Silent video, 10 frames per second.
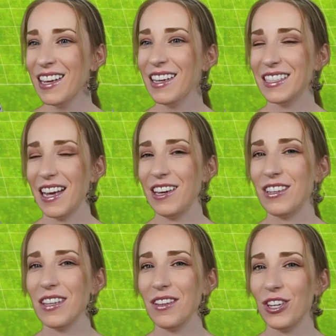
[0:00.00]
So yeah,
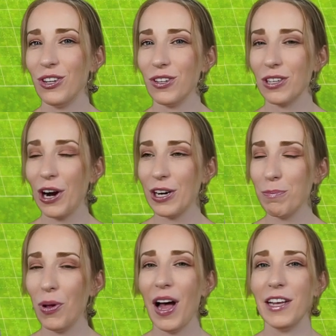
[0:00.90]
here's the little
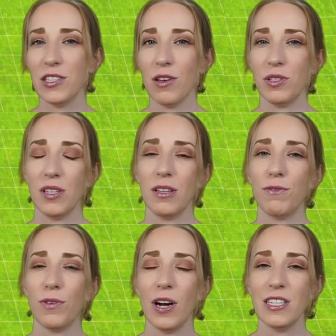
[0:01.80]
garden plot. So it's in the
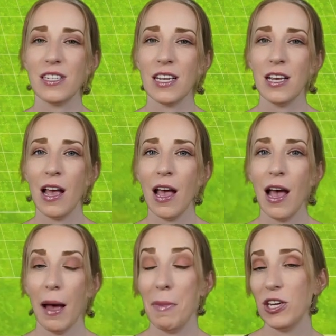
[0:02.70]
front.
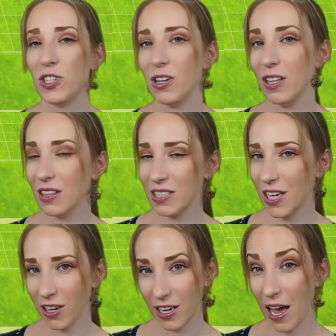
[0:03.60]
I made sure that this
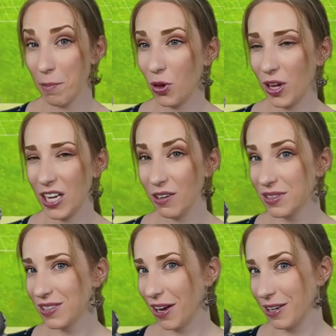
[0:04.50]
area got plenty of
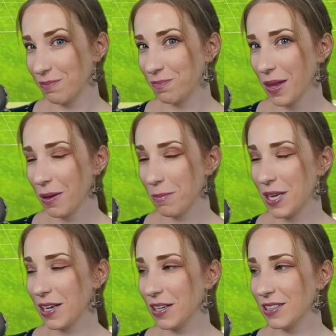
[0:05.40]
sun
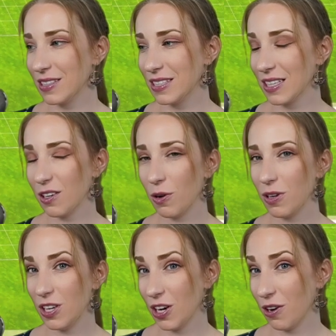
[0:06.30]
because,
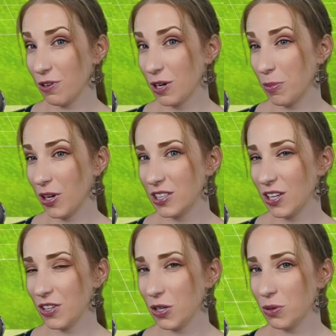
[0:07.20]
you know, if you're going to plant
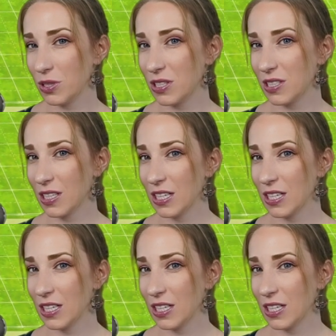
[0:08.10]
all those